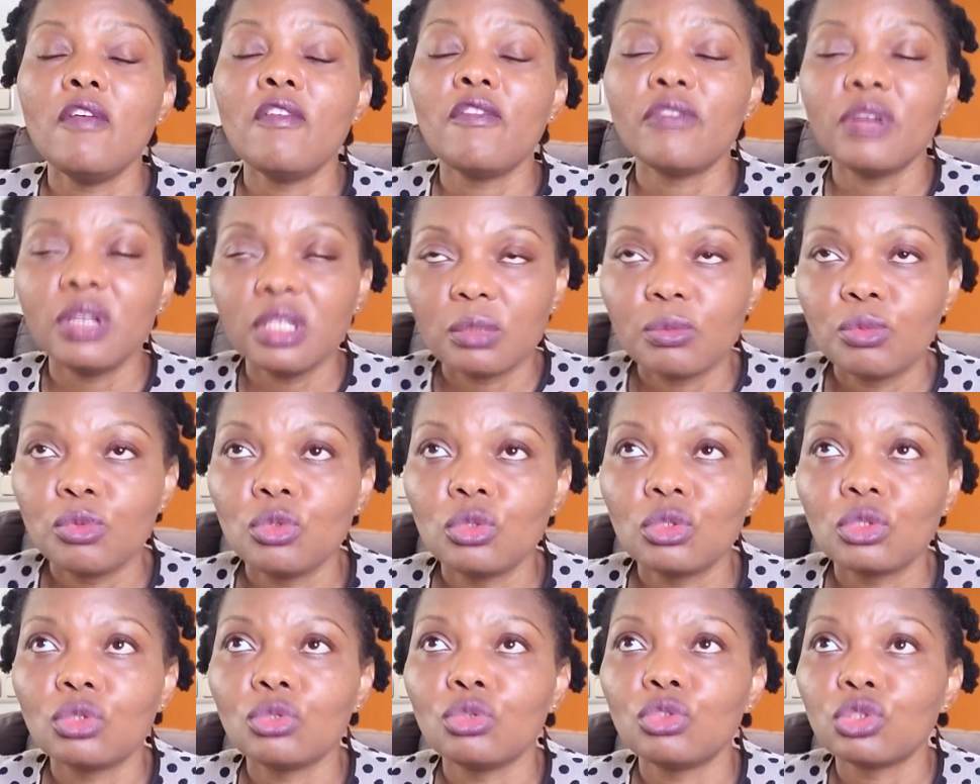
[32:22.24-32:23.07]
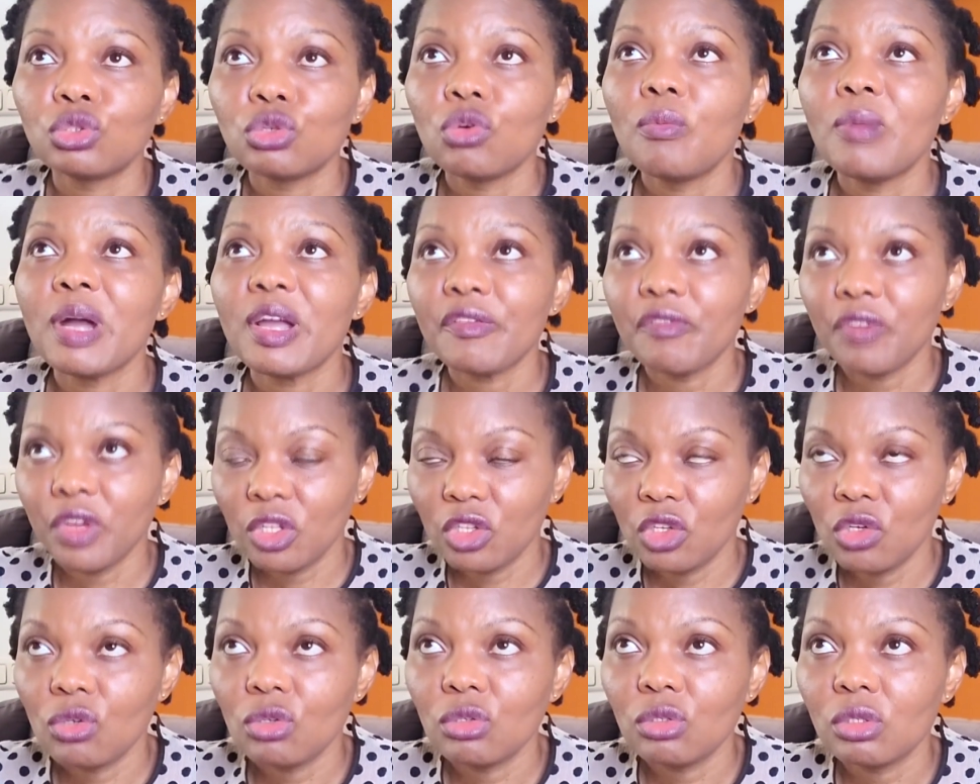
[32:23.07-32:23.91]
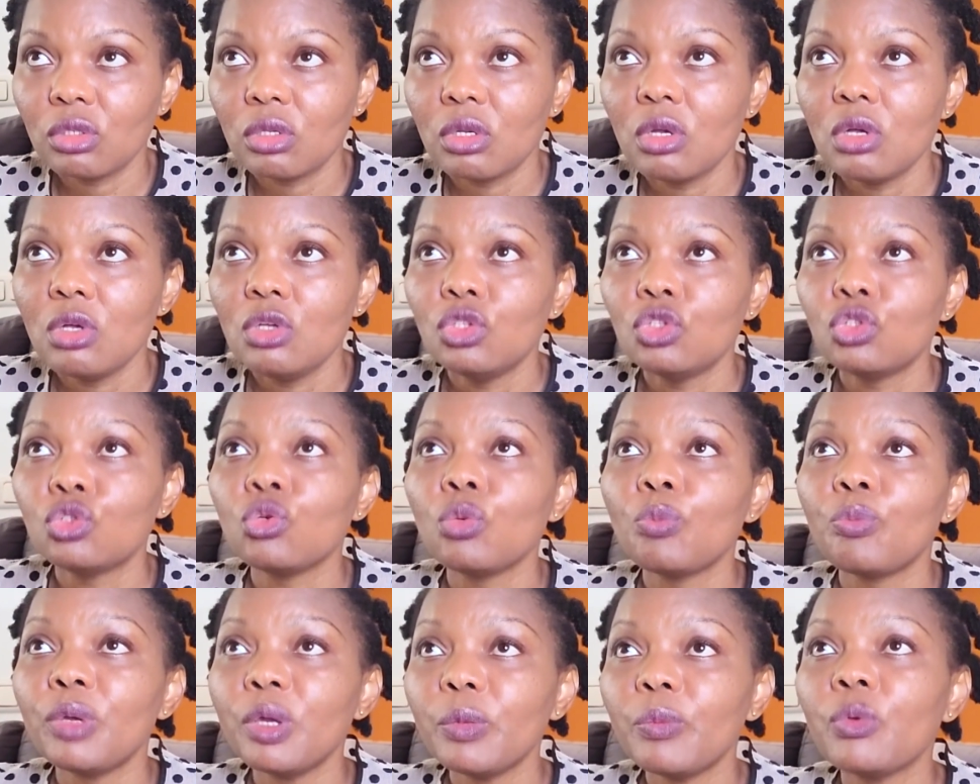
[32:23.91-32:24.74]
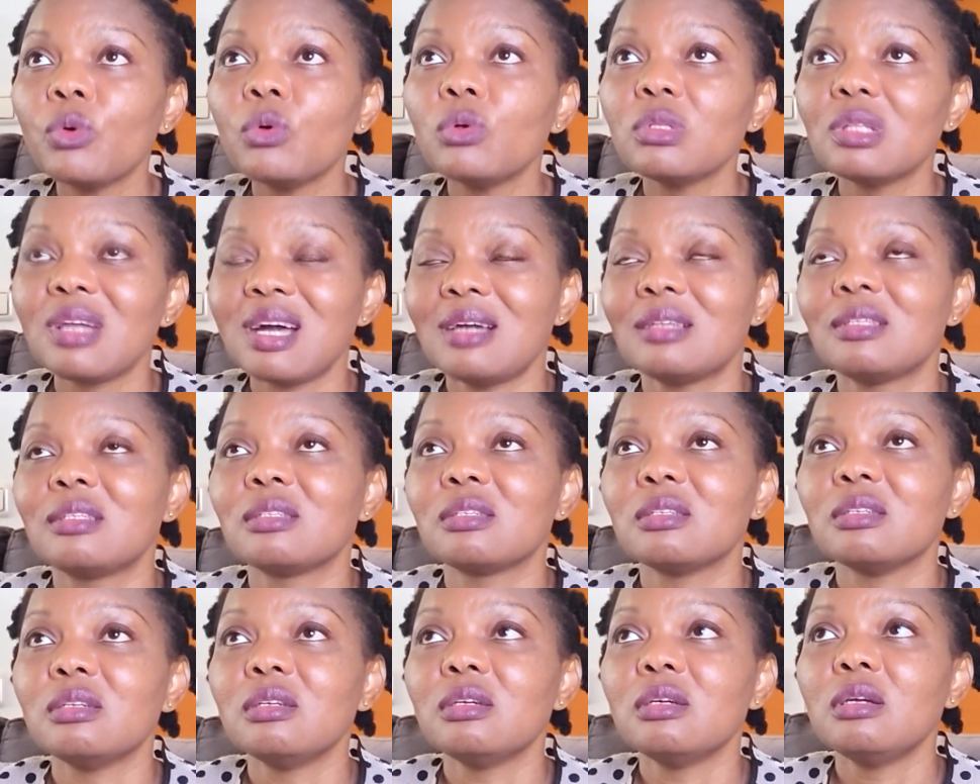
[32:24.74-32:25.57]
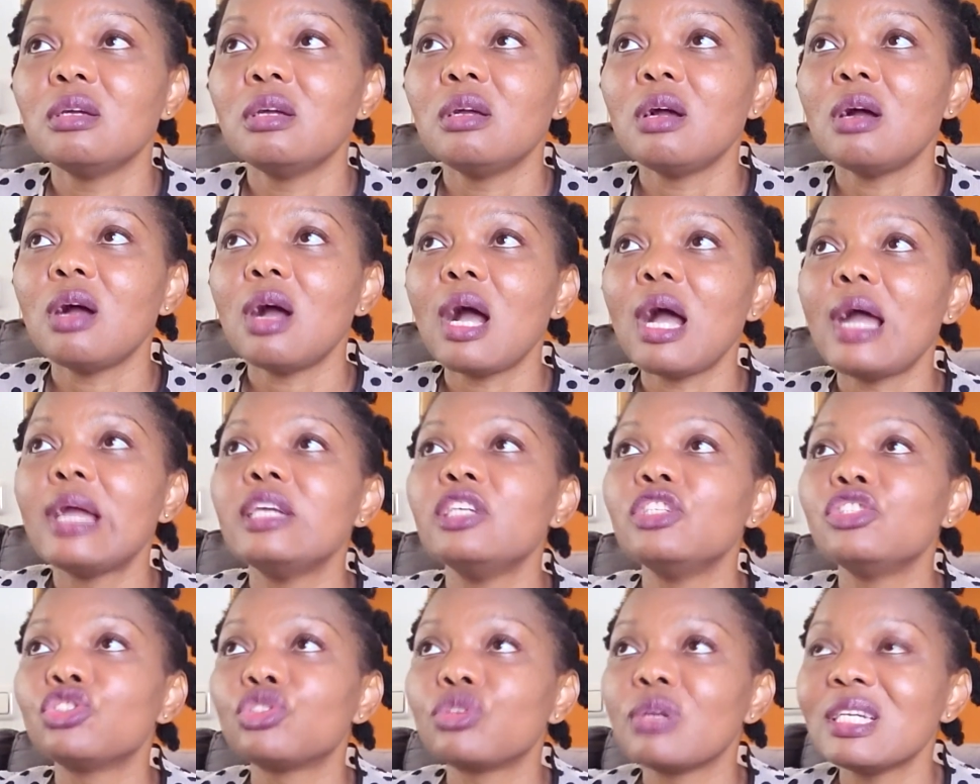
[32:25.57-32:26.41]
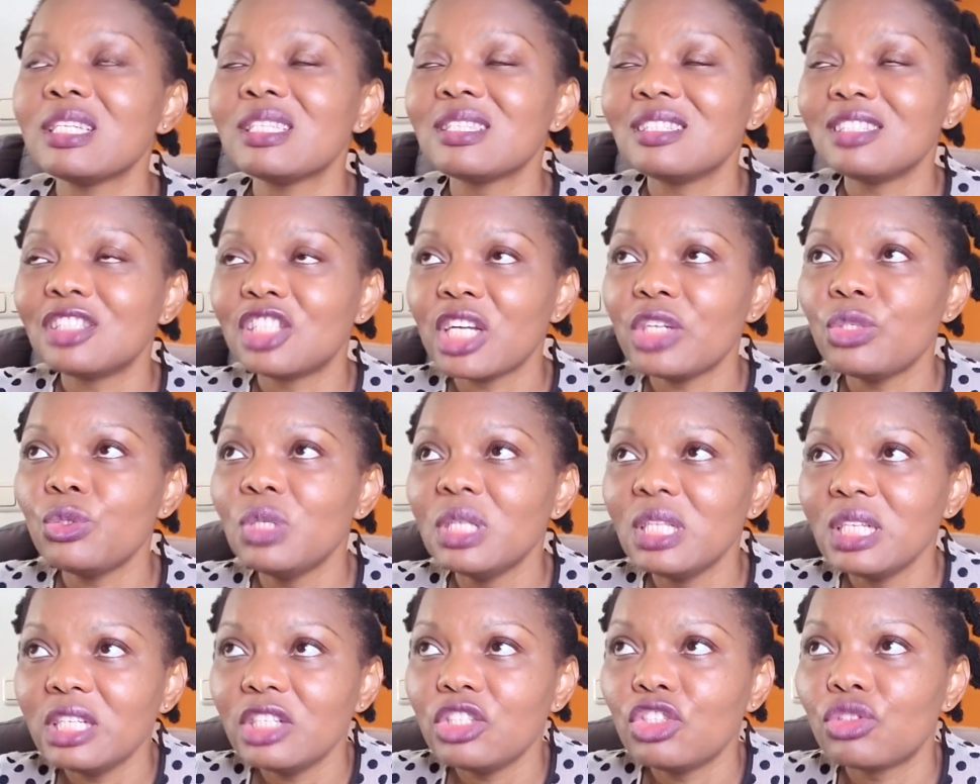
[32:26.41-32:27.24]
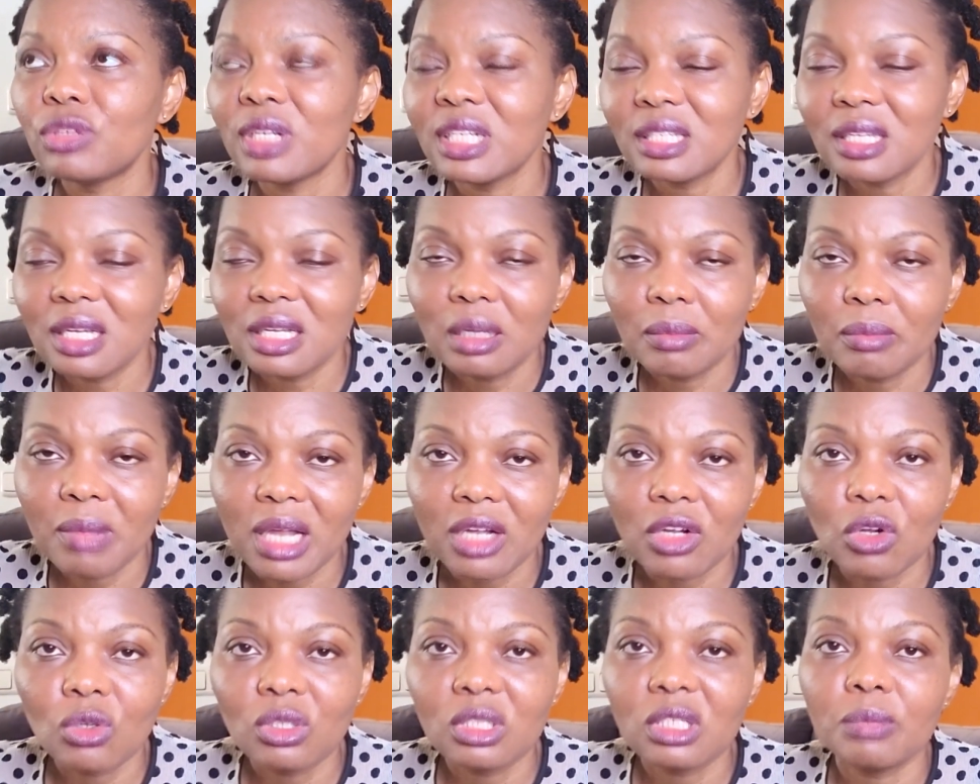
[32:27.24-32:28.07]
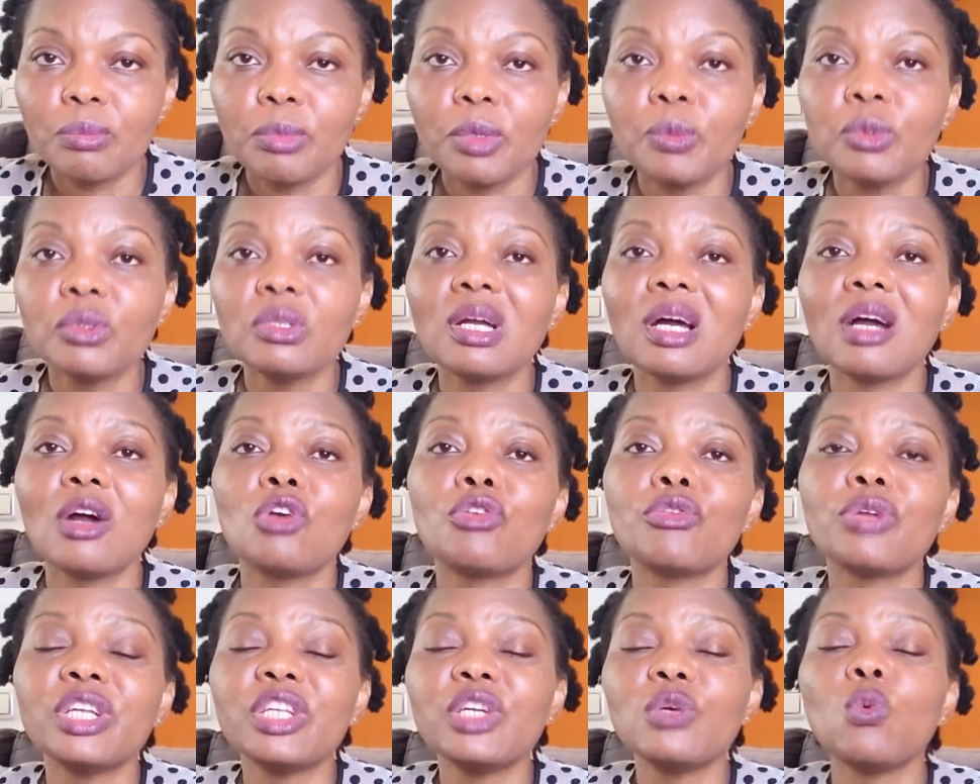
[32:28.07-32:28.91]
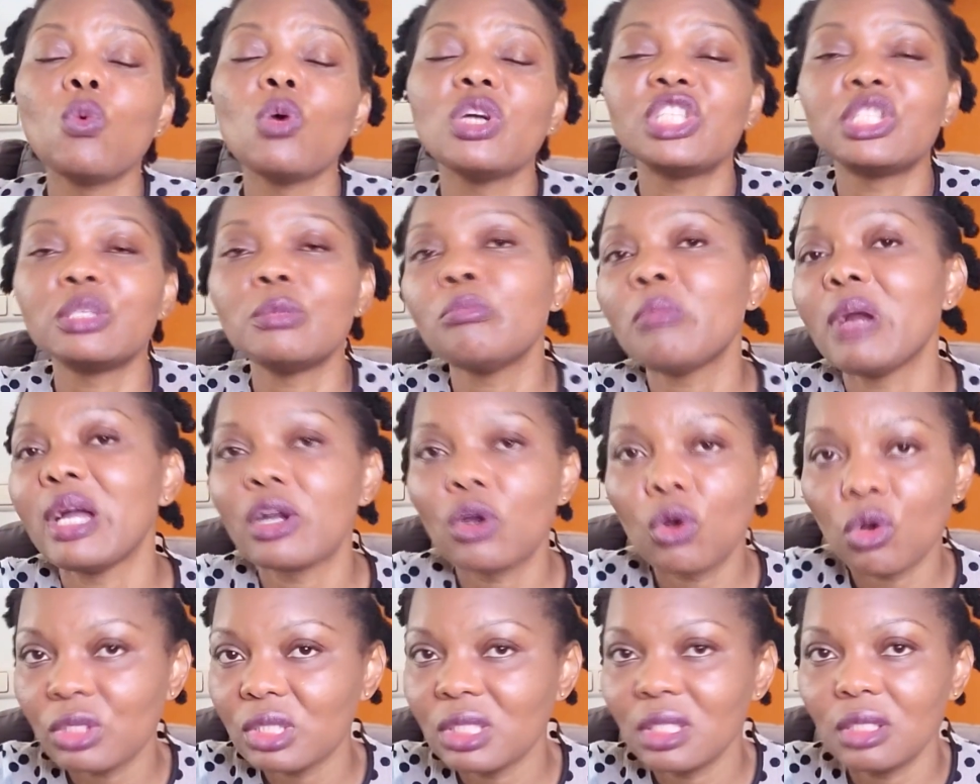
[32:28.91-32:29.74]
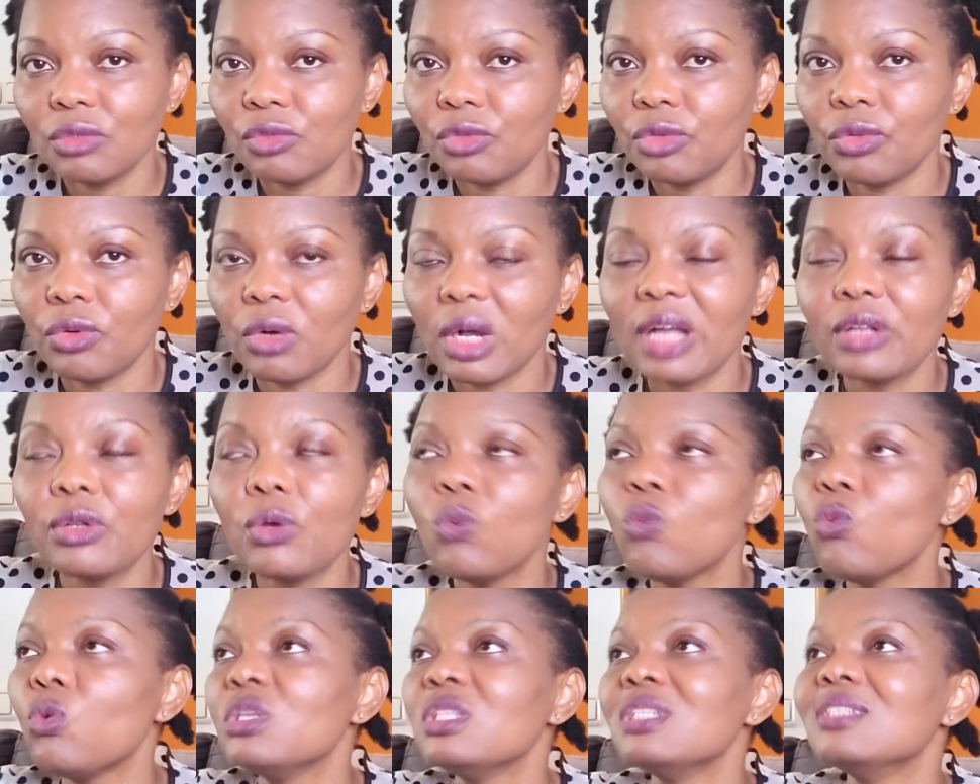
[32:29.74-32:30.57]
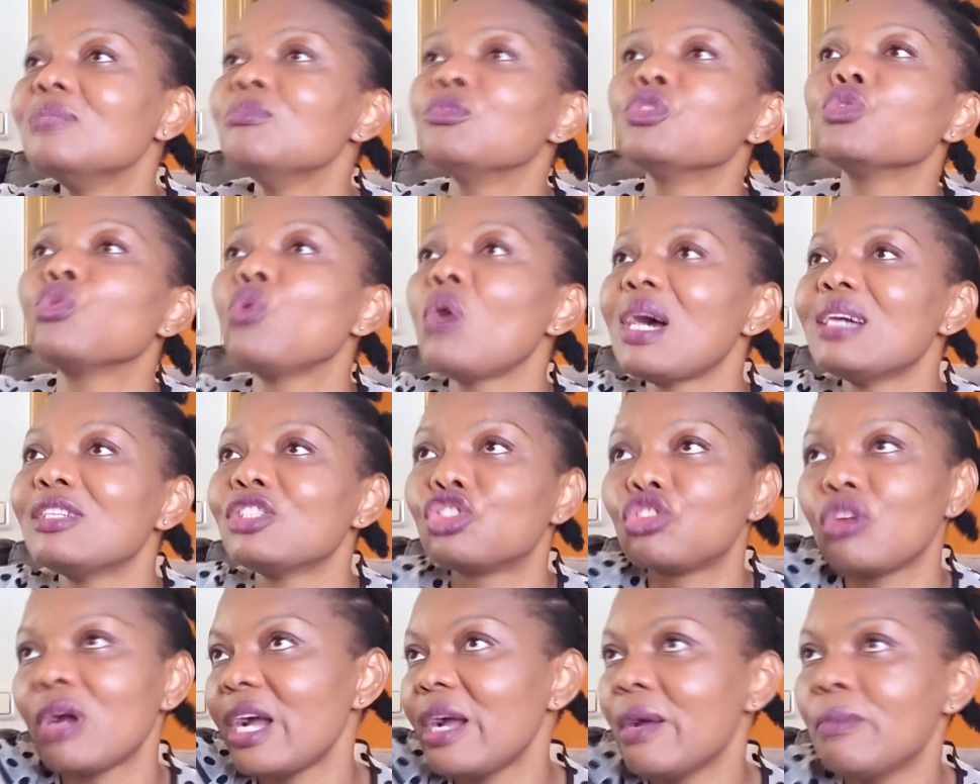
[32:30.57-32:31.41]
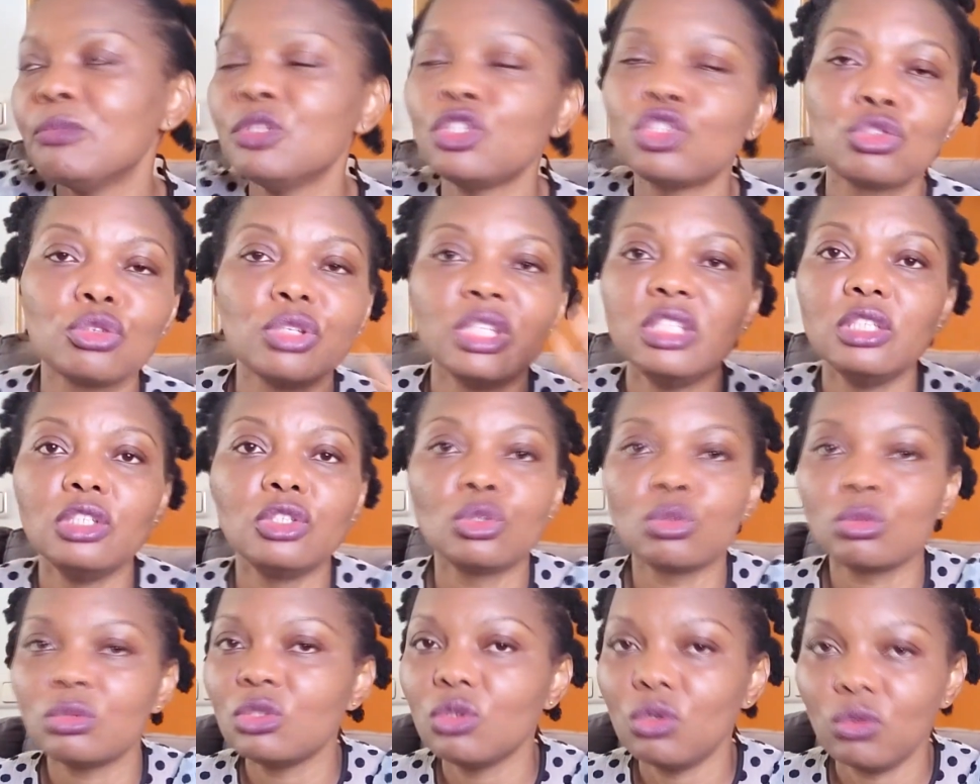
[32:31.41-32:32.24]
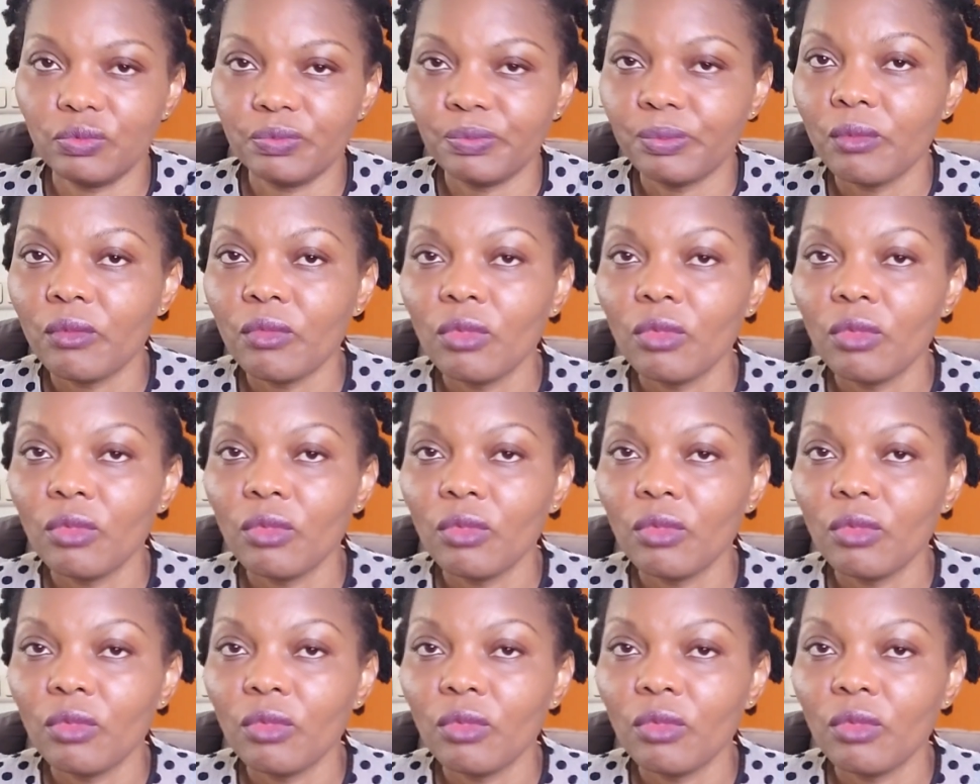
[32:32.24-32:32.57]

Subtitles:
Facebook to show my videos to people that are interested, genuinely interested in my content. People that are already watching my content before. I don't want him to go and try and be showing it to, no.